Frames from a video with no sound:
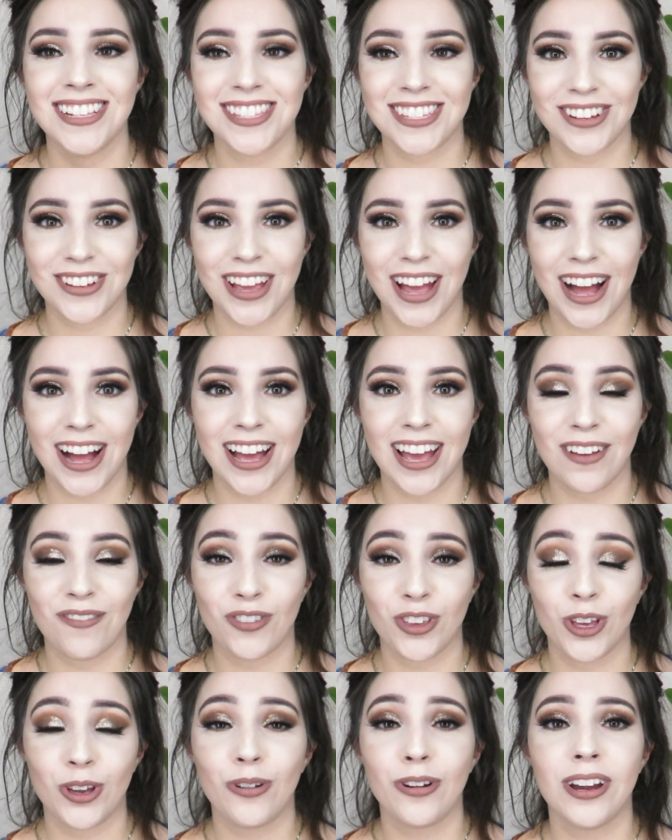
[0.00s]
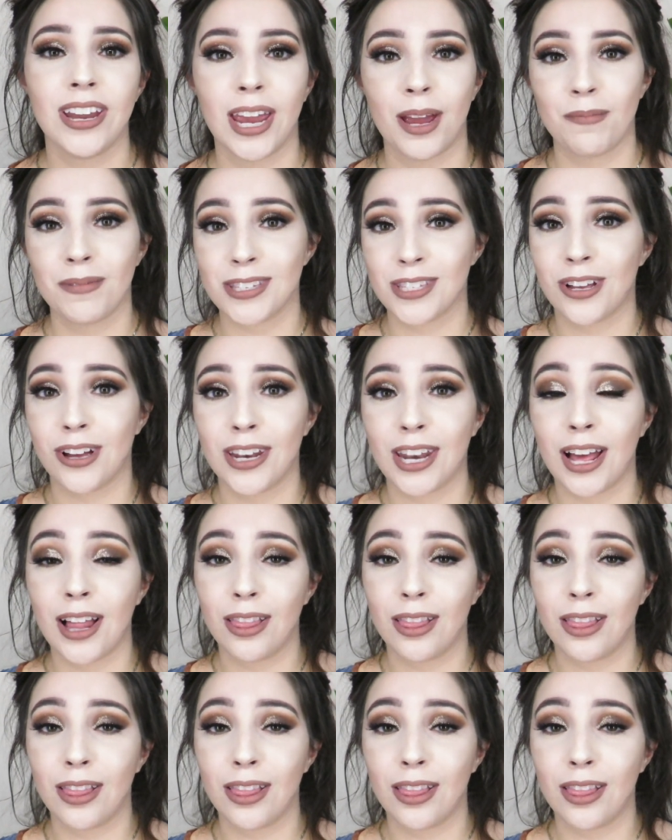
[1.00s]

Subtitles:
So yeah, if you're an Amazon